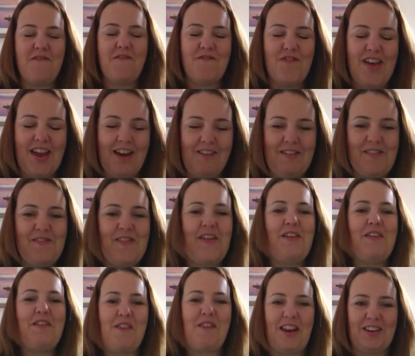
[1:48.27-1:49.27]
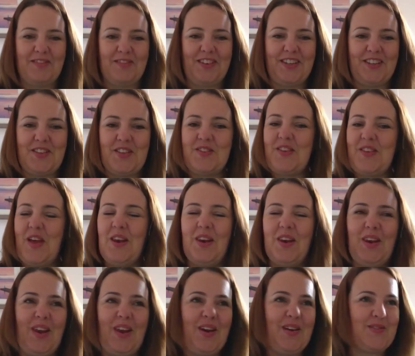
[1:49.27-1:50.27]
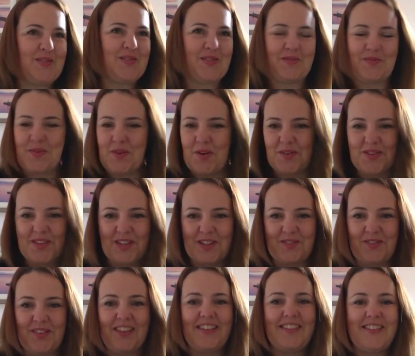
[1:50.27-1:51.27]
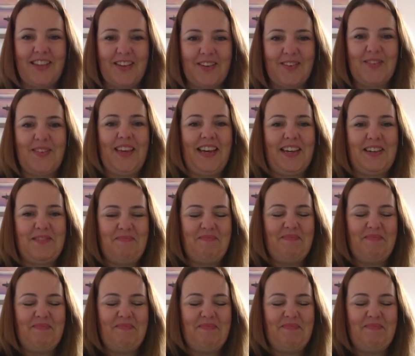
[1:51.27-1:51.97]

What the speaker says: very, very relevant. There's loads of crossover, so yeah.